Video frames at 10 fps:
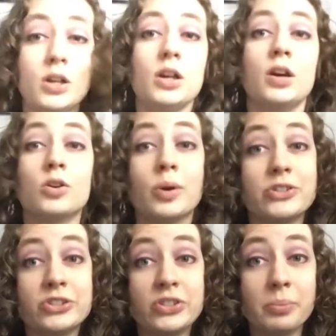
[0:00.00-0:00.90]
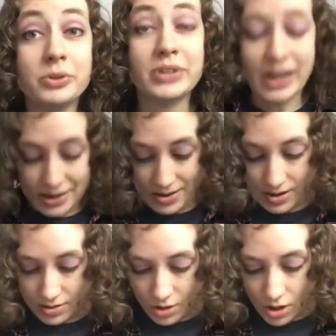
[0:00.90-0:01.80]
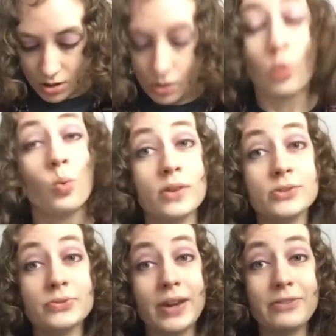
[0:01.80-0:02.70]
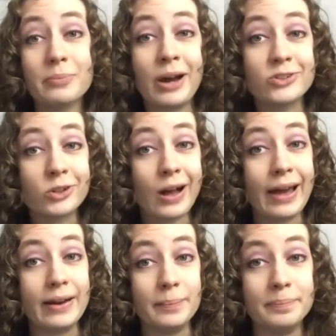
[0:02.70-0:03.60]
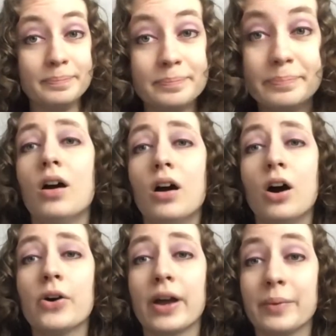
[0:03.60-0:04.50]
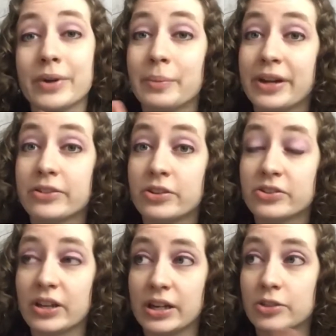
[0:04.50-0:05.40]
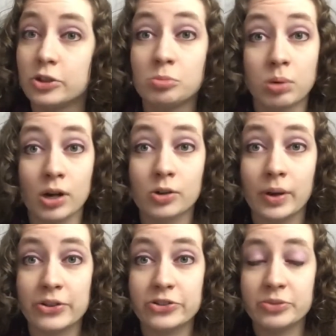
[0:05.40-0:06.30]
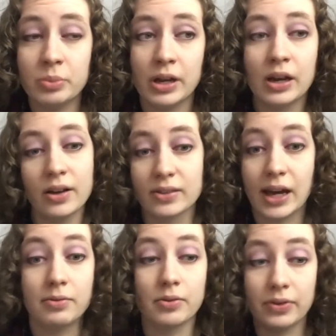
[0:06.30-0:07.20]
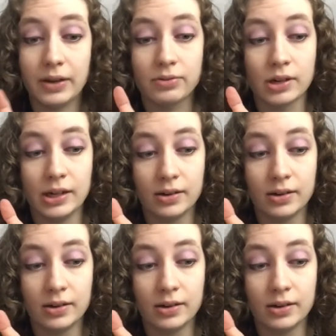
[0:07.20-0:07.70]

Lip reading: Question number 10. What's your favorite magical item? Okay, I'm gonna make this a 2-part question because I have a favorite